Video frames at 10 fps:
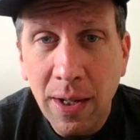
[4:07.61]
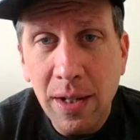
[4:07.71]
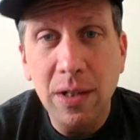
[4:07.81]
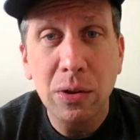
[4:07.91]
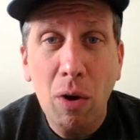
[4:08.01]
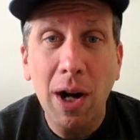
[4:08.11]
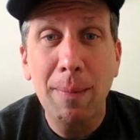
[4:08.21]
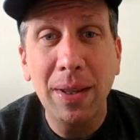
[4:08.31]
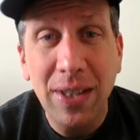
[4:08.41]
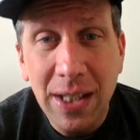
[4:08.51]
He's going to talk
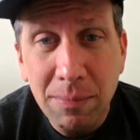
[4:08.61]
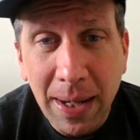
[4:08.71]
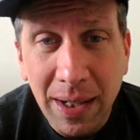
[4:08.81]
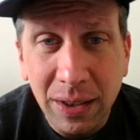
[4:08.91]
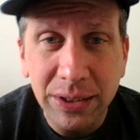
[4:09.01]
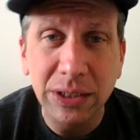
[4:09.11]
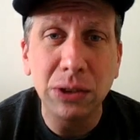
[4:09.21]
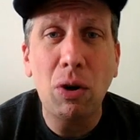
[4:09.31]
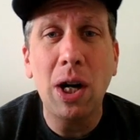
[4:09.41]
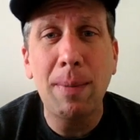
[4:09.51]
about the emails. He's going
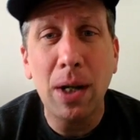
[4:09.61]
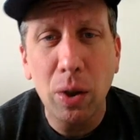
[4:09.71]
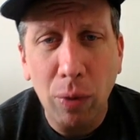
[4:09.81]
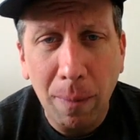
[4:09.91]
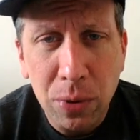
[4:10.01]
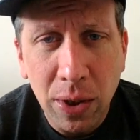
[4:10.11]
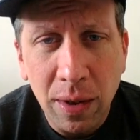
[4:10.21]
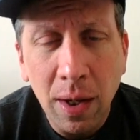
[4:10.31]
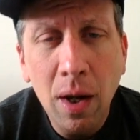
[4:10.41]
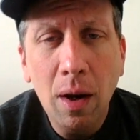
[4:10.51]
to talk about corruption.